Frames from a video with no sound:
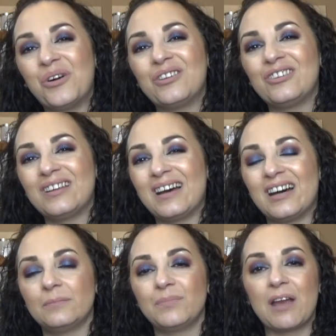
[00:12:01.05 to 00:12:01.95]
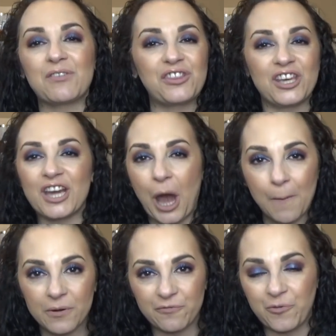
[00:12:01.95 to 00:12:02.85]
all everything
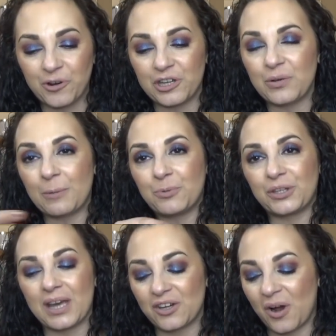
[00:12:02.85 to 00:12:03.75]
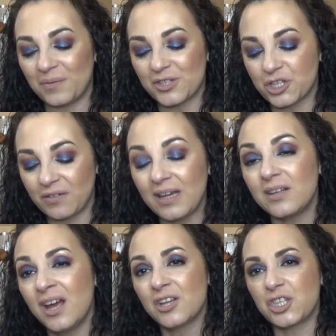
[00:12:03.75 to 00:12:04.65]
up for you and put that on the
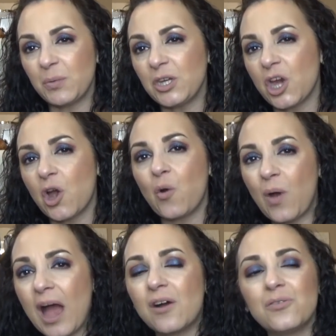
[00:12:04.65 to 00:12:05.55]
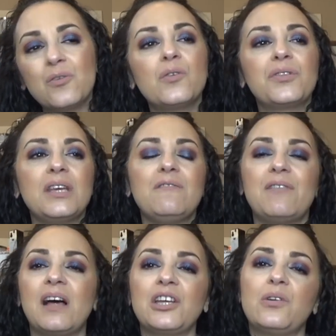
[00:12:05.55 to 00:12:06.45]
screen so we know how the
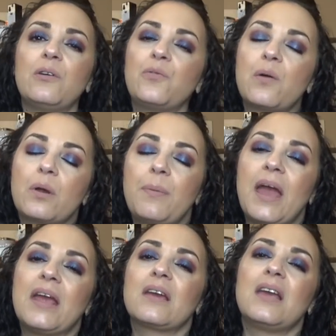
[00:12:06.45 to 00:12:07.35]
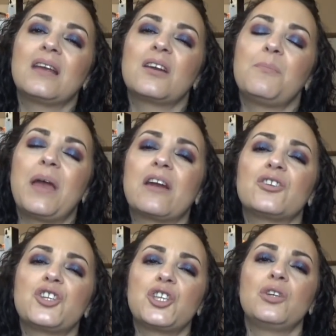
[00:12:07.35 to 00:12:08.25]
value of what we're paying and
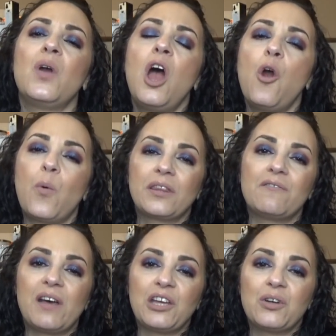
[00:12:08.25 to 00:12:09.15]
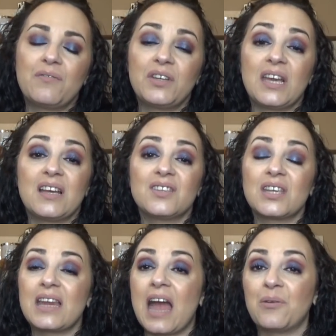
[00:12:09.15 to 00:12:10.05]
compared to what the value of it is
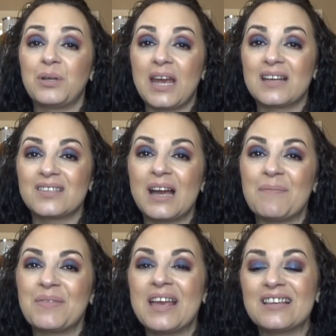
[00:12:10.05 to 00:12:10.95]
and how it adds up.